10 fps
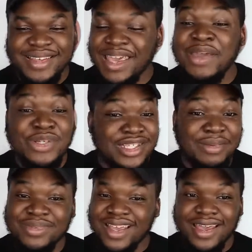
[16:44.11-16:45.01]
It was
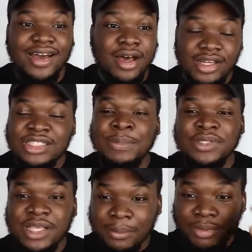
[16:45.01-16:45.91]
up there,
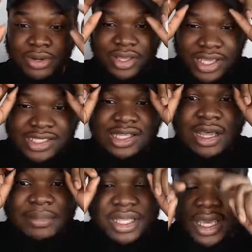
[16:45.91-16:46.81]
100%, bro. It is
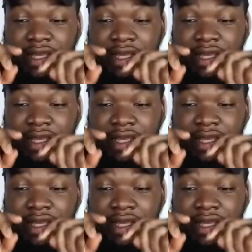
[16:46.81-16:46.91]
up there.